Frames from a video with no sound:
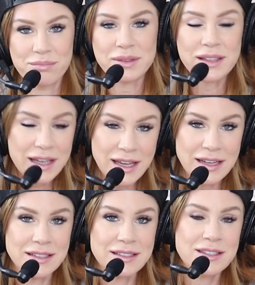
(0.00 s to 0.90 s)

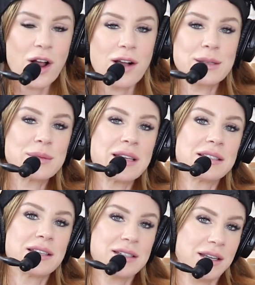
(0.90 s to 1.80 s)
Please talk some
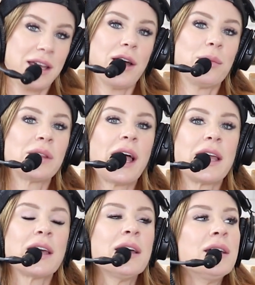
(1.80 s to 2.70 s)
sense into him.
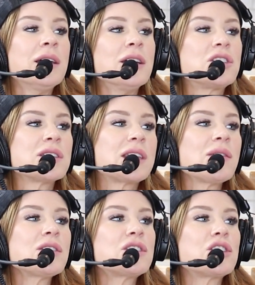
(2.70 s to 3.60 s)
Like, just
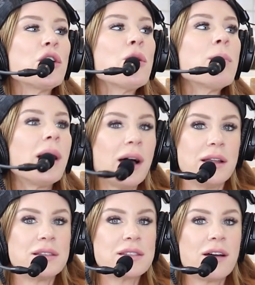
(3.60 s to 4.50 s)
give us 2
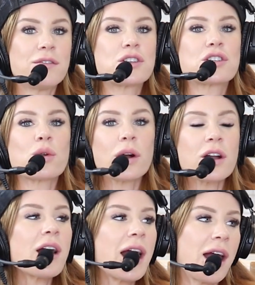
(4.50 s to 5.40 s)
months of
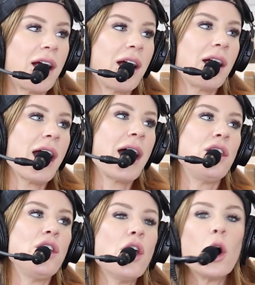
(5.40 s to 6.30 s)
shorter hair
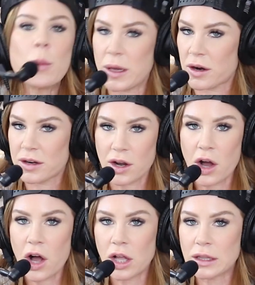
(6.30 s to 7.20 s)
and no beard at
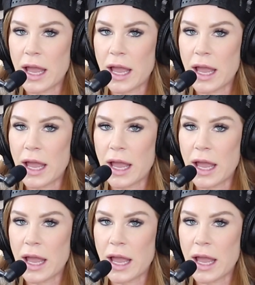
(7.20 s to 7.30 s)
all.